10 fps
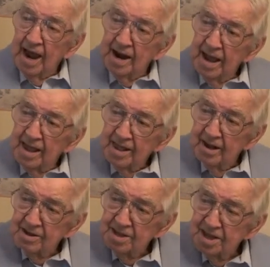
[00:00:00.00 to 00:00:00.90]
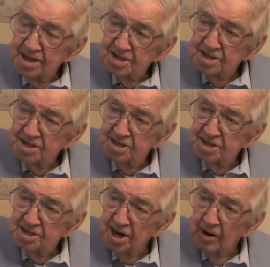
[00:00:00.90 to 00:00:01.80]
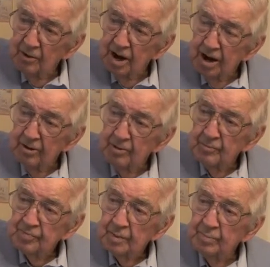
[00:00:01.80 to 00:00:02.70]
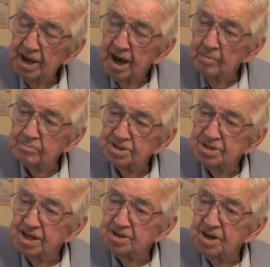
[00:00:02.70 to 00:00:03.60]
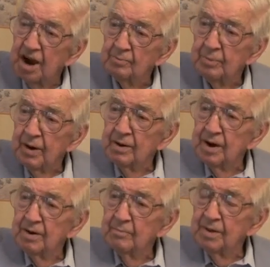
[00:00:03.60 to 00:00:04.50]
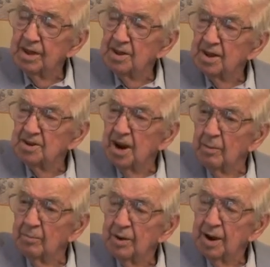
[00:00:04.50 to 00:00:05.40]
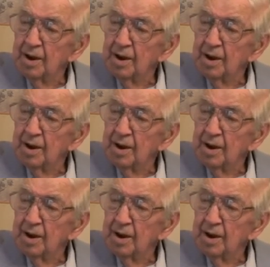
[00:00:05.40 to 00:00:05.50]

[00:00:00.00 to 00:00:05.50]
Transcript: and that this chair here becomes the jumper, the jump.